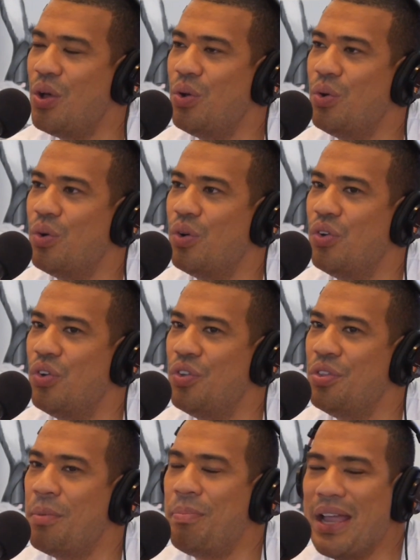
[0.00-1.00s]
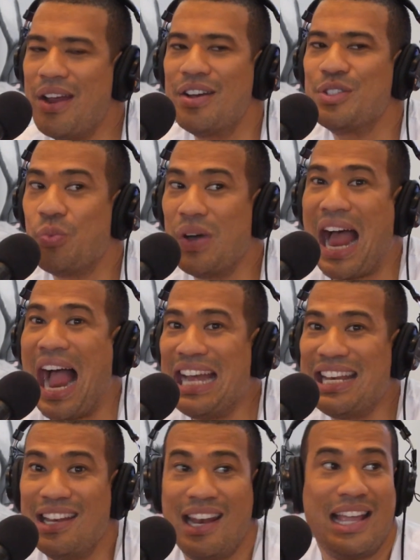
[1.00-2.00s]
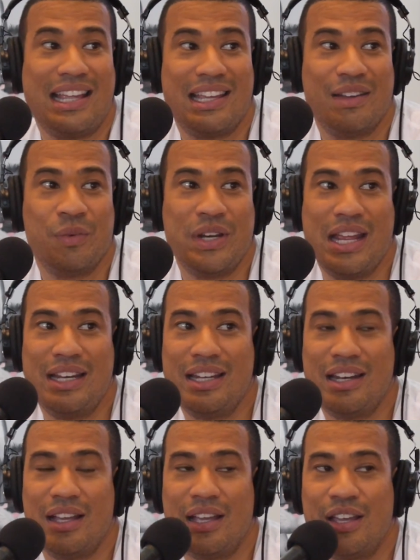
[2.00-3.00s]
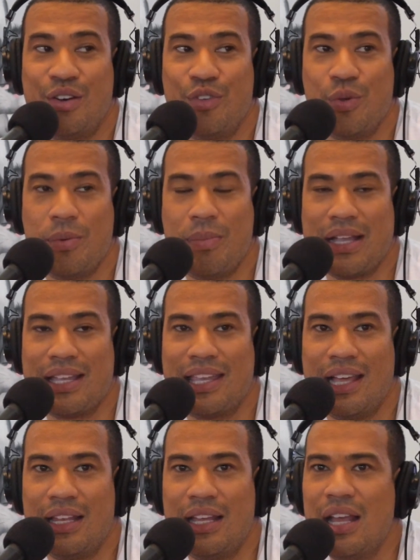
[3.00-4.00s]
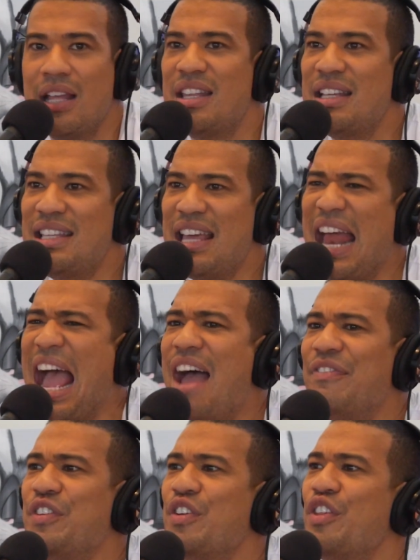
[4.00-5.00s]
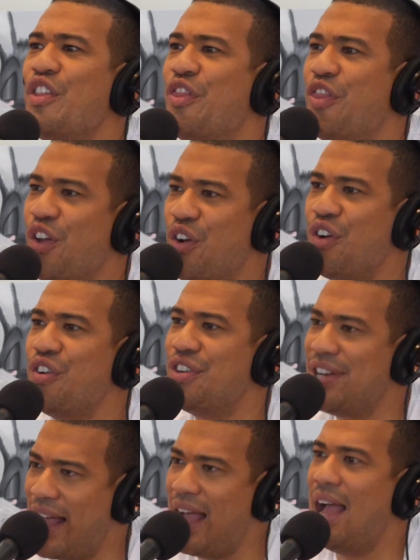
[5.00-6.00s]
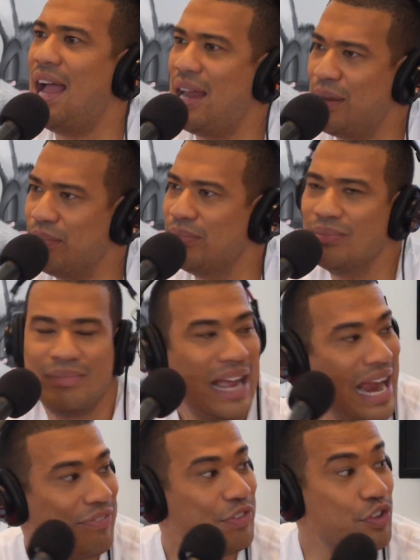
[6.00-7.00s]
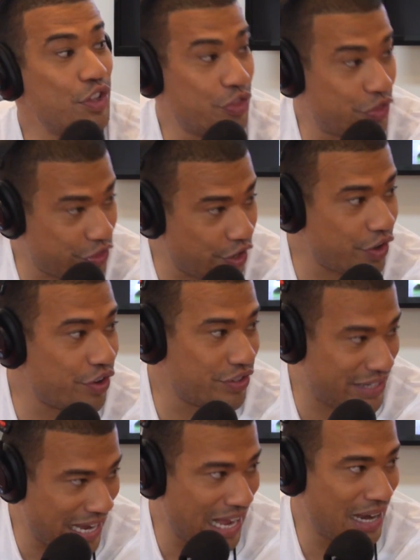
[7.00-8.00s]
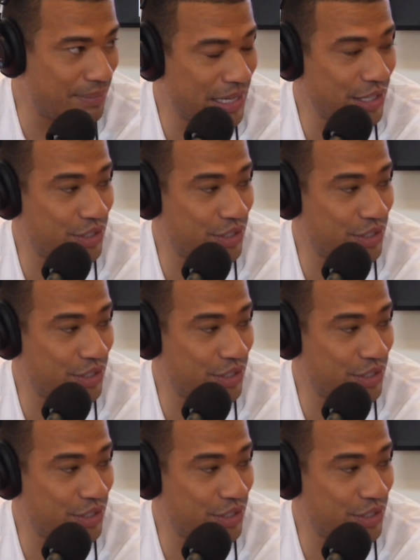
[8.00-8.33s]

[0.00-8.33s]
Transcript: So the parents, what I didn't like when they did an interview with Megyn Kelly, they said after the third time, after the third time